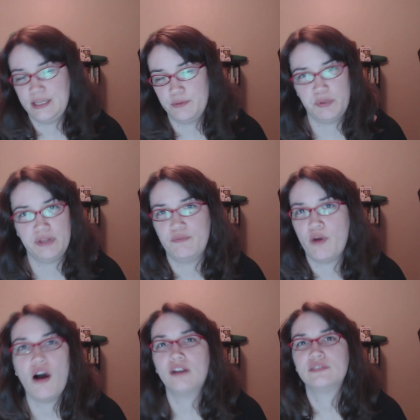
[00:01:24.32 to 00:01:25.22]
It would be
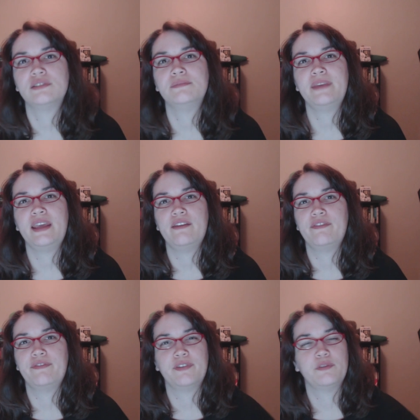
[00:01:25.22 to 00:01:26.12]
awesome
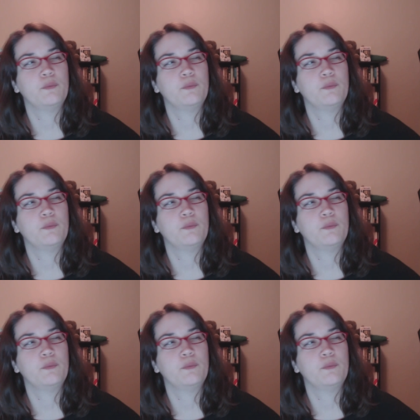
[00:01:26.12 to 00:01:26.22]
if